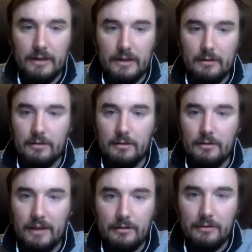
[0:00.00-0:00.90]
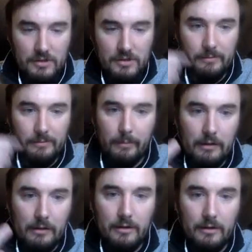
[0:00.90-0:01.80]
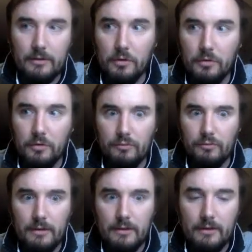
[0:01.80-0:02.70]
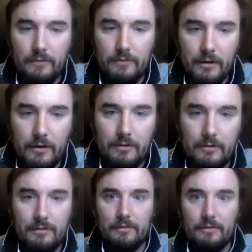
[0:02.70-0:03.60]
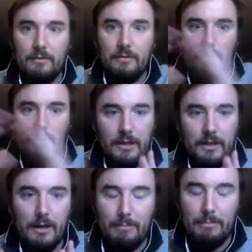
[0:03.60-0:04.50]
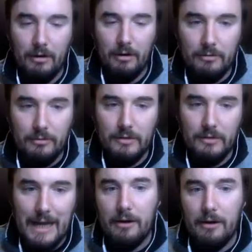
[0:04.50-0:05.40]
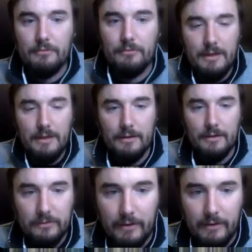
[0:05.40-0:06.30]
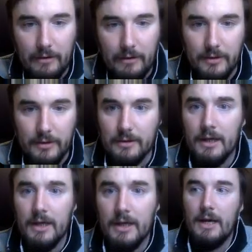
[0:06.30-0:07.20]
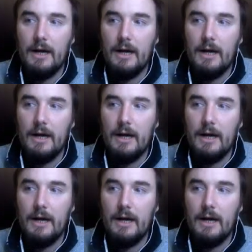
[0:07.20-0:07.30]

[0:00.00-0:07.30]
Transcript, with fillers: Like you know, the sound of a ship's propeller goes really, really far and creates this like really unbearable loud radius around it.